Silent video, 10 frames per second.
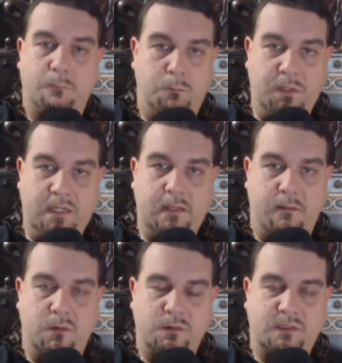be in
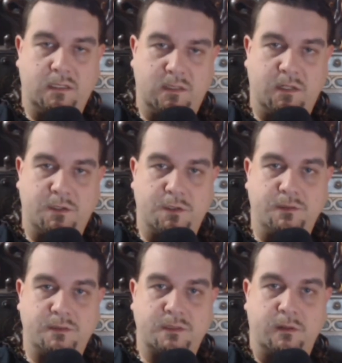those
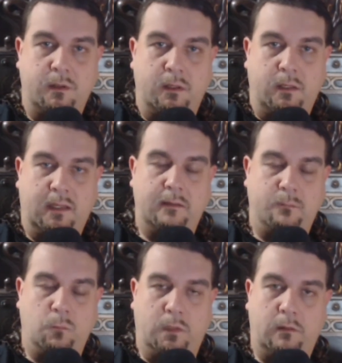conditions, it
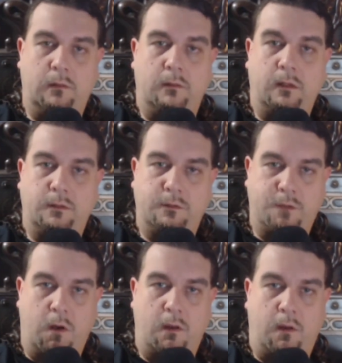will
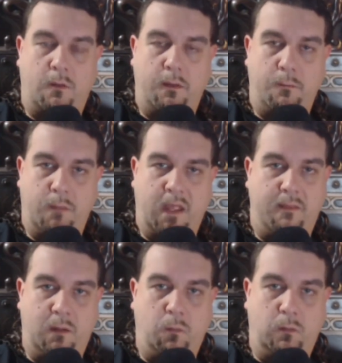dawn on them and
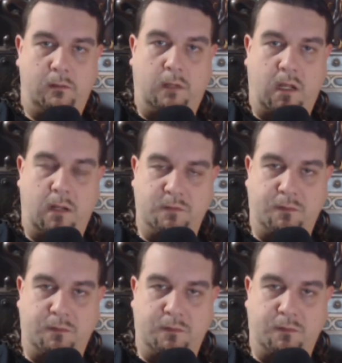they will come to the